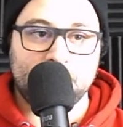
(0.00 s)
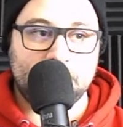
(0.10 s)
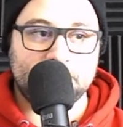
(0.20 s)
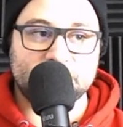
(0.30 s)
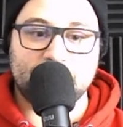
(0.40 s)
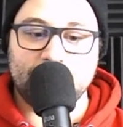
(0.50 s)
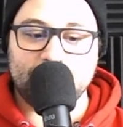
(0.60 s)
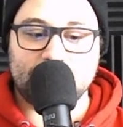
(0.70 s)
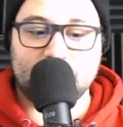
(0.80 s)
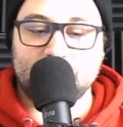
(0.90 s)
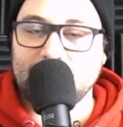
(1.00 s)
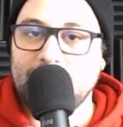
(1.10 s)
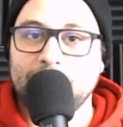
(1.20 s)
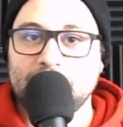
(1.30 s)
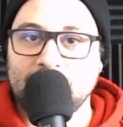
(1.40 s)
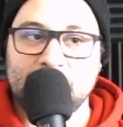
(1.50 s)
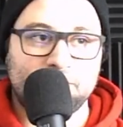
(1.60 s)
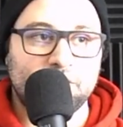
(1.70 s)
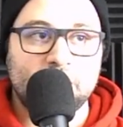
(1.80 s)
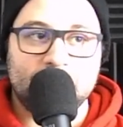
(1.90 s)
Maybe some of it can inhabit
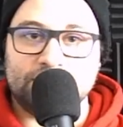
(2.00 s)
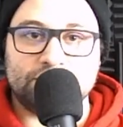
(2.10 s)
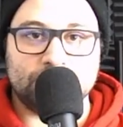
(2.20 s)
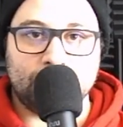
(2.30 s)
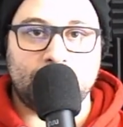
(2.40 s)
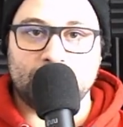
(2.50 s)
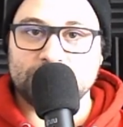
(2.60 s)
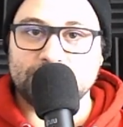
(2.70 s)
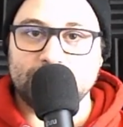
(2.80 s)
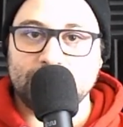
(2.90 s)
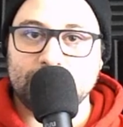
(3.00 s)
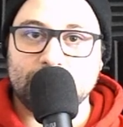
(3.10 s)
life in certain parts of it.